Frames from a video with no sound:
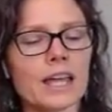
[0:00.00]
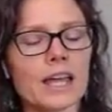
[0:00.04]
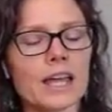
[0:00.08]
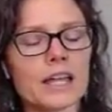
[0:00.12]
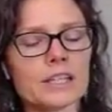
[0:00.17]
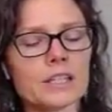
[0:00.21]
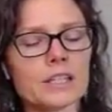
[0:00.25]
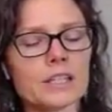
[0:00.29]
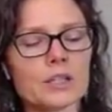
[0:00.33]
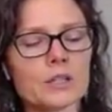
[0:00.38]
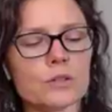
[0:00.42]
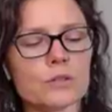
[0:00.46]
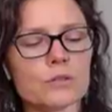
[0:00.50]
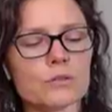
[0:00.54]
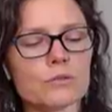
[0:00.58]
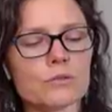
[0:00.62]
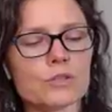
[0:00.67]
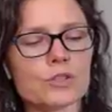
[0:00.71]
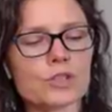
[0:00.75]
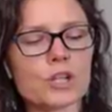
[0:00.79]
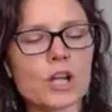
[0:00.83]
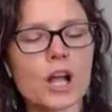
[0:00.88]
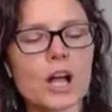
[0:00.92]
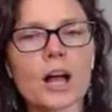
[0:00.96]
and you
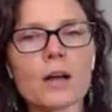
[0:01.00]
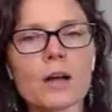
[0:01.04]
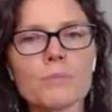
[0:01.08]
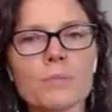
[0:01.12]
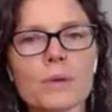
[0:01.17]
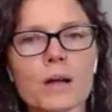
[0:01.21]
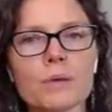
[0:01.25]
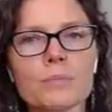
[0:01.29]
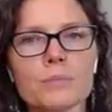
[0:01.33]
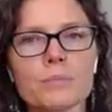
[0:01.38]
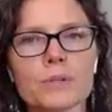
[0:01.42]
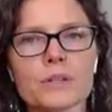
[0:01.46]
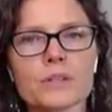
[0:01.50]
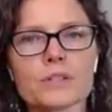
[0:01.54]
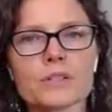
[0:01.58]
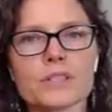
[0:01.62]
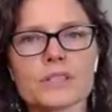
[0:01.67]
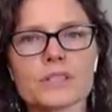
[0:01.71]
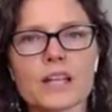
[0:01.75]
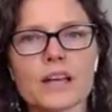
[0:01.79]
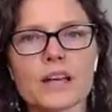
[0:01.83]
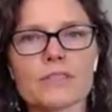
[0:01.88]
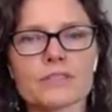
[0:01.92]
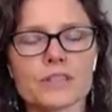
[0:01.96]
chop up your
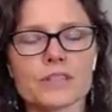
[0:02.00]
stuff.